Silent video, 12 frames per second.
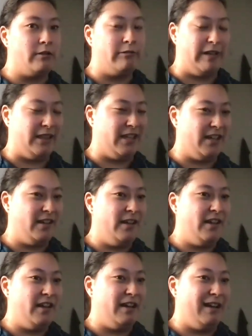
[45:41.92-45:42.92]
right, that,
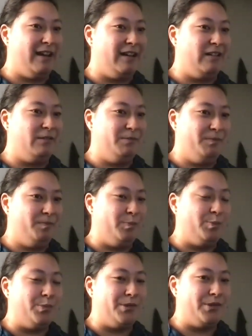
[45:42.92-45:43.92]
um,
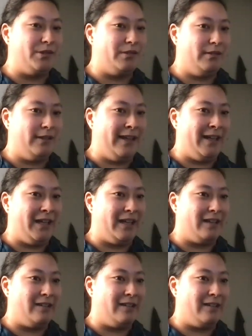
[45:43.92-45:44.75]
like,